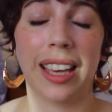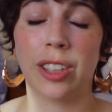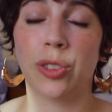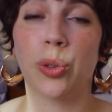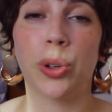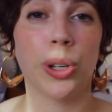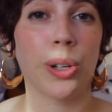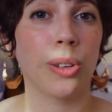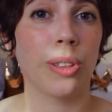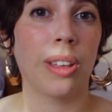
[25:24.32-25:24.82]
It's
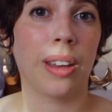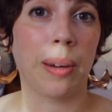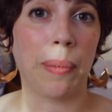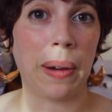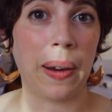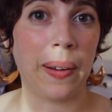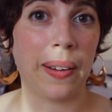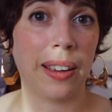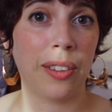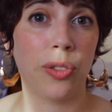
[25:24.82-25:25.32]
for you to think
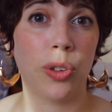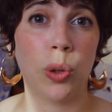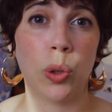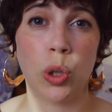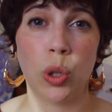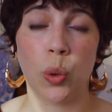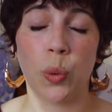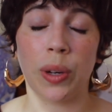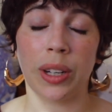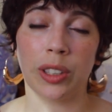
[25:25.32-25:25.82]
about if you
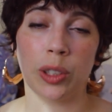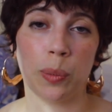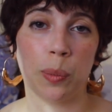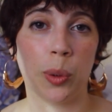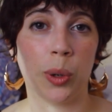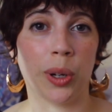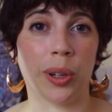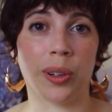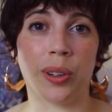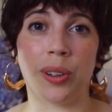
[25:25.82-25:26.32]
do want to
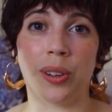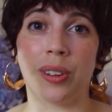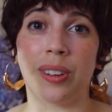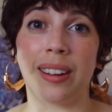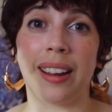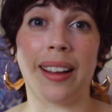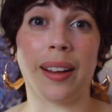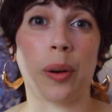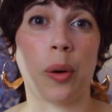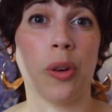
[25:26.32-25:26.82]
support her or
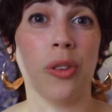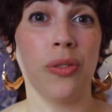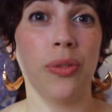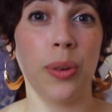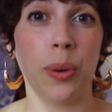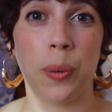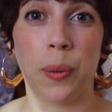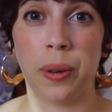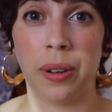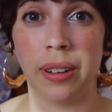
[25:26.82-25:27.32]
not going
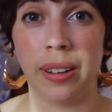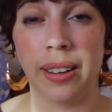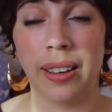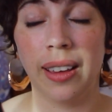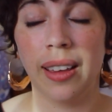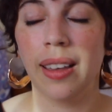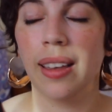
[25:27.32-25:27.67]
forward.